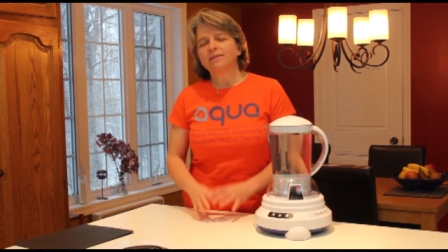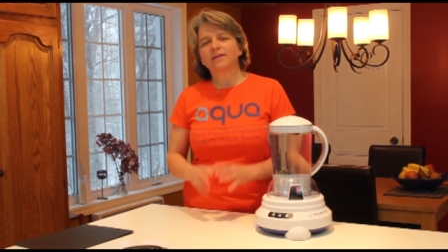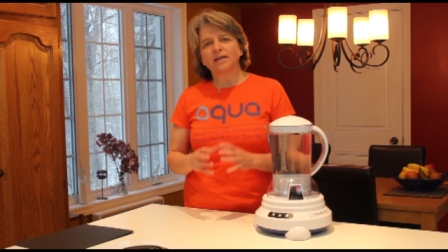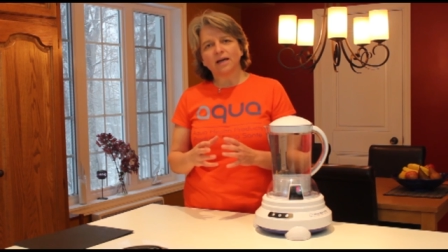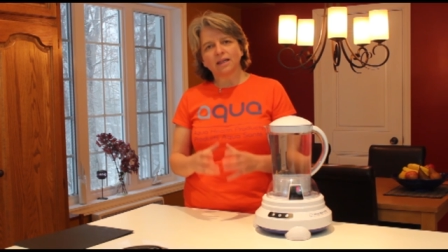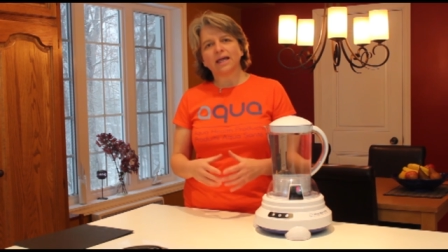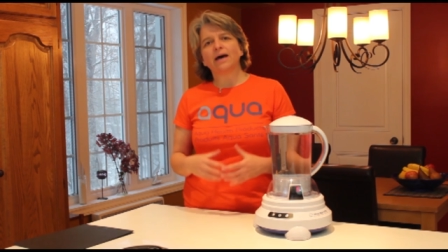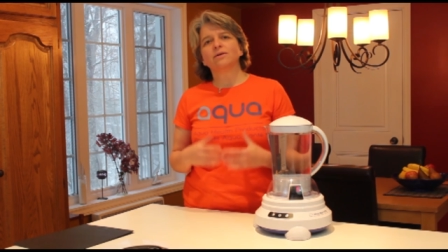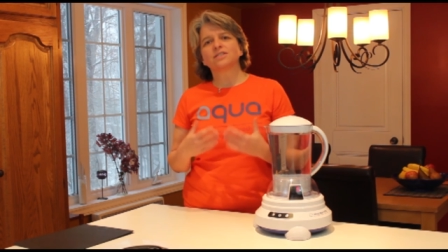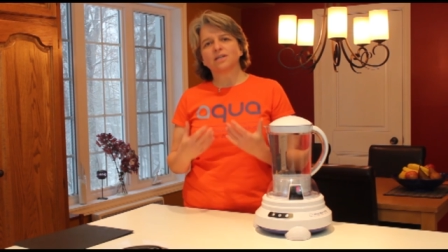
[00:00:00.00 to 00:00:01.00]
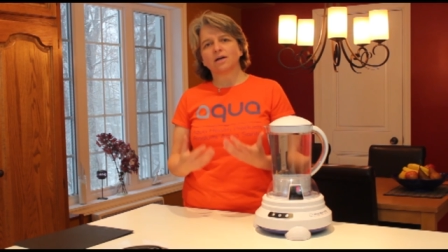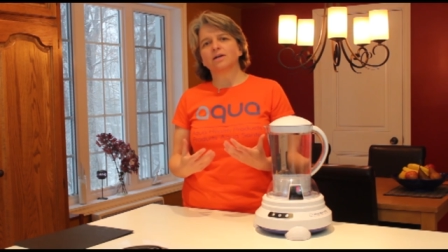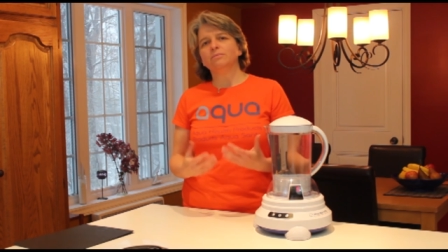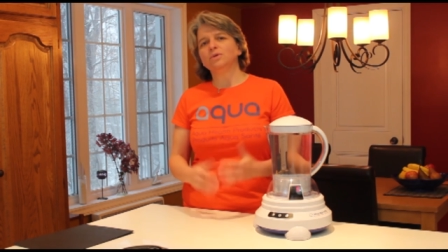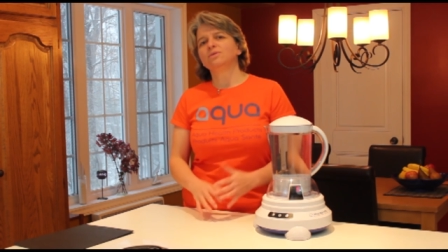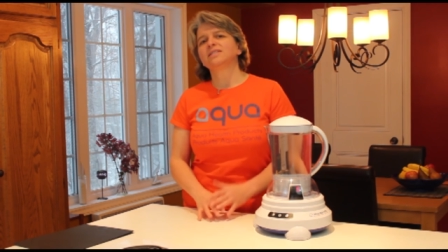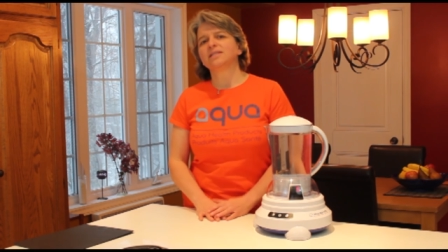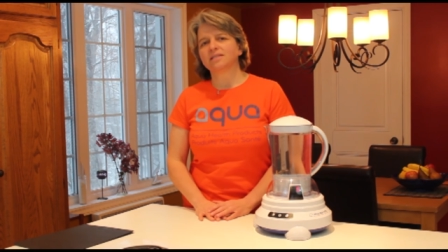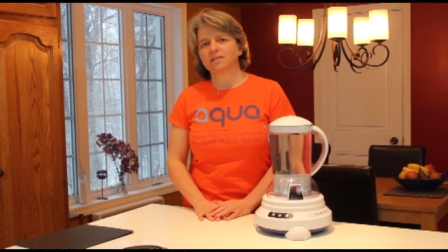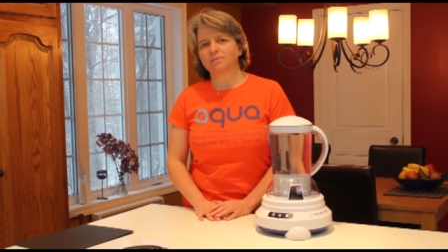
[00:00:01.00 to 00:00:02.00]
that allows our immune
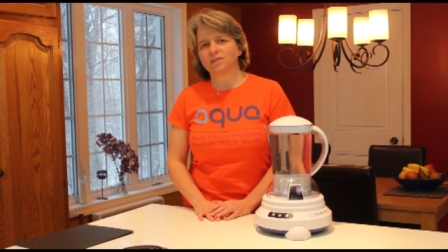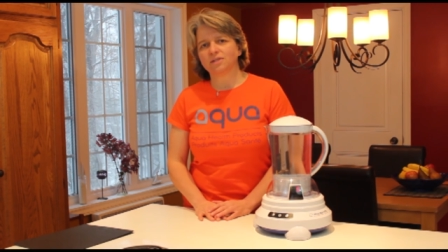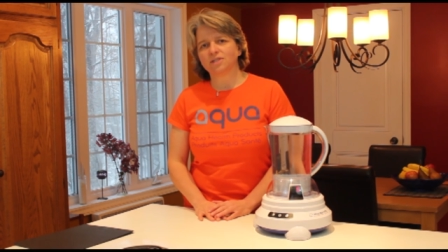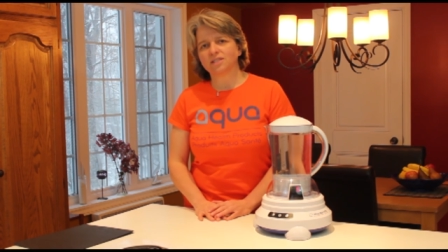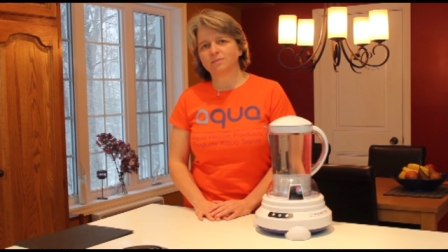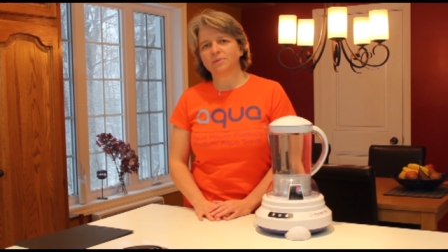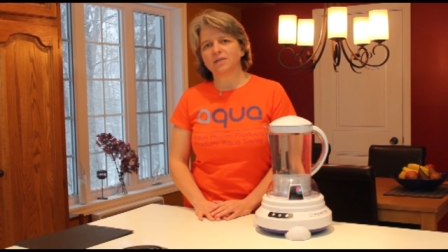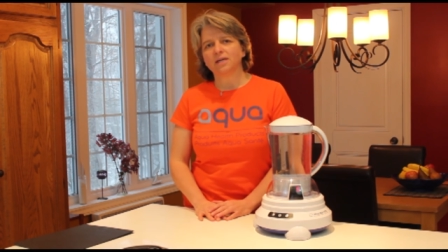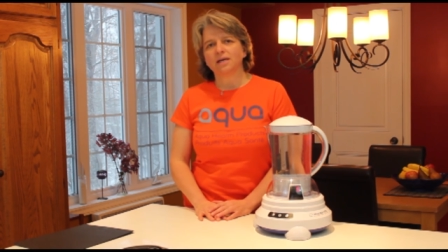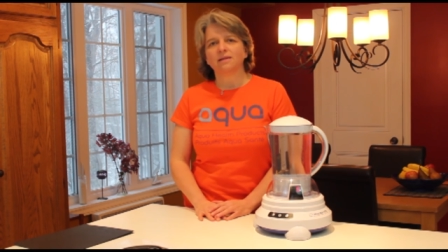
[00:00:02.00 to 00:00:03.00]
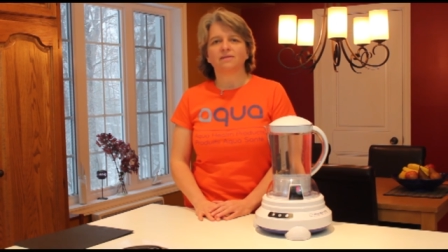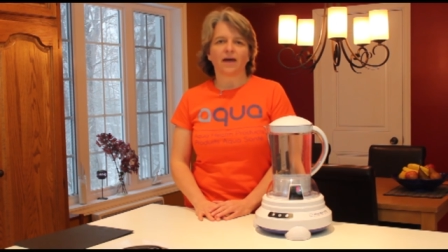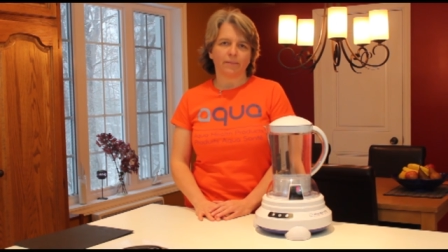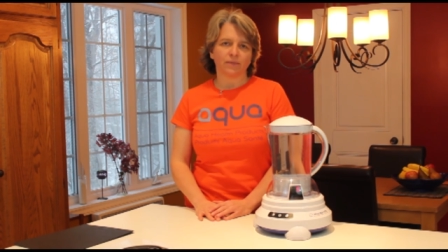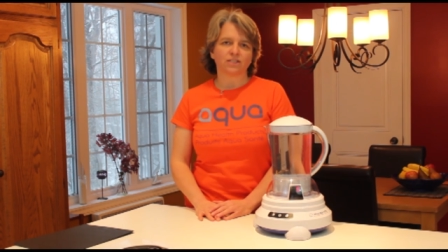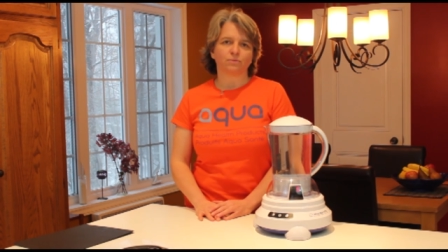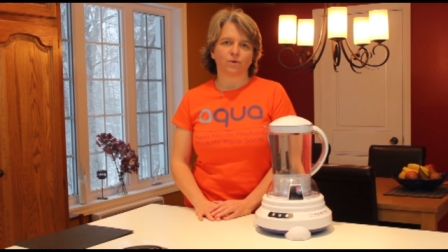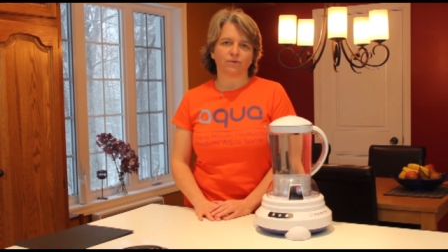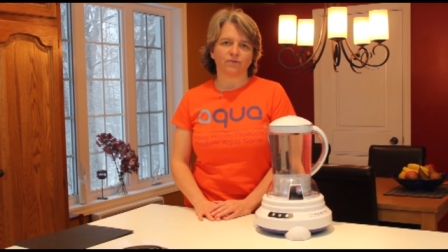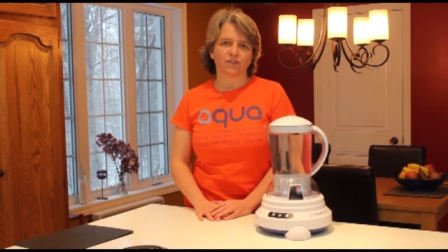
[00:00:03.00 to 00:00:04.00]
system to just be that much
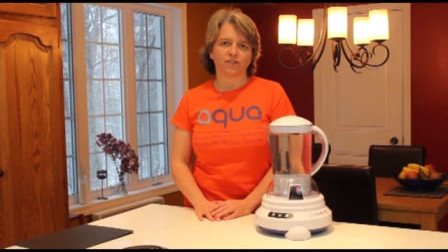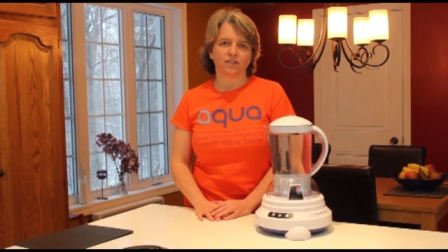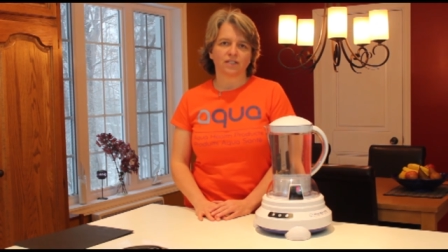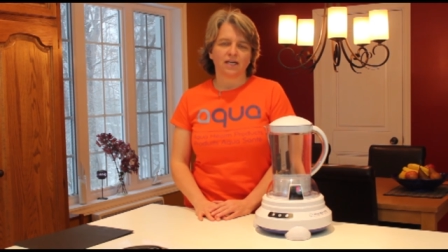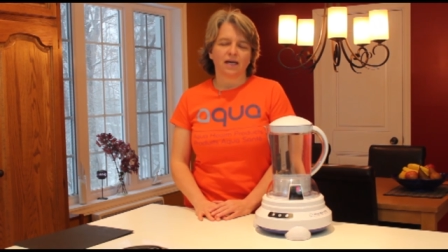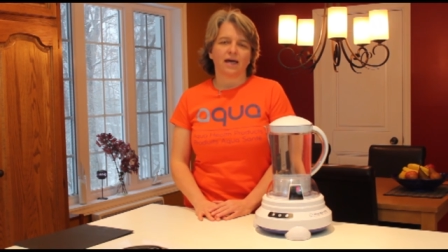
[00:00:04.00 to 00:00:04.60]
more efficient.